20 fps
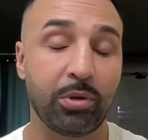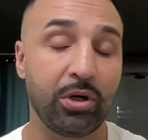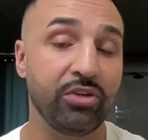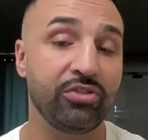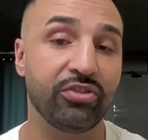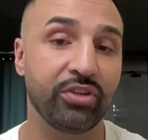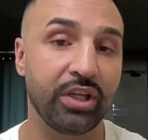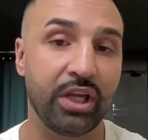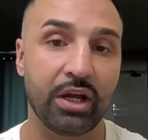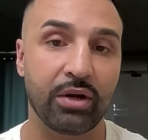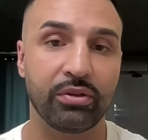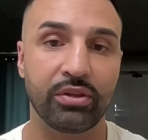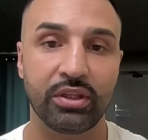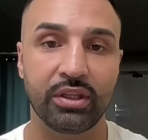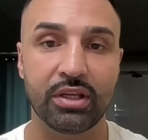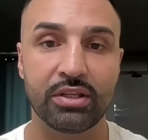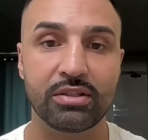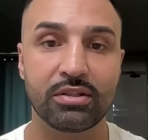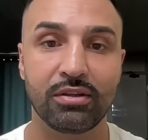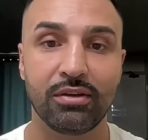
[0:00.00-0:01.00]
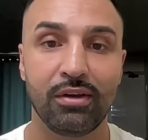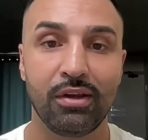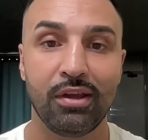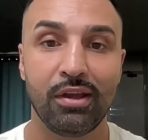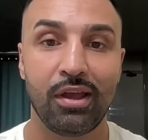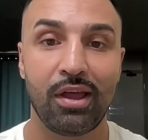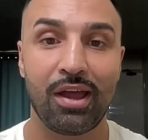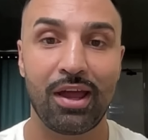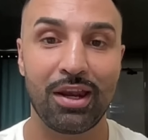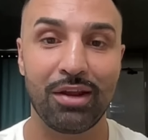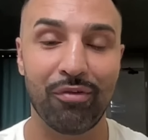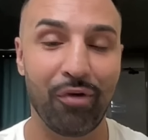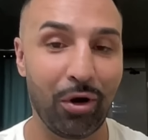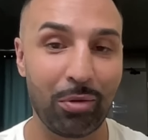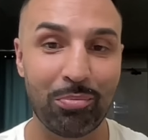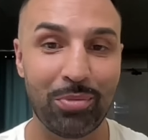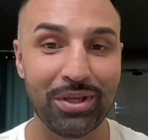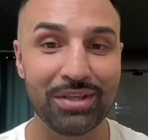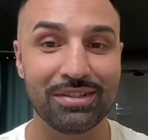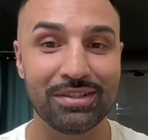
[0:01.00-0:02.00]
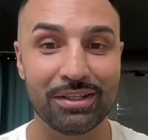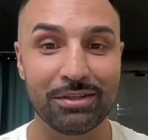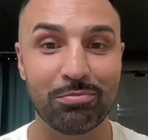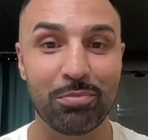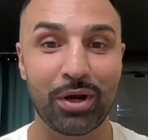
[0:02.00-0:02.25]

Personally, I don't think that's any of our business.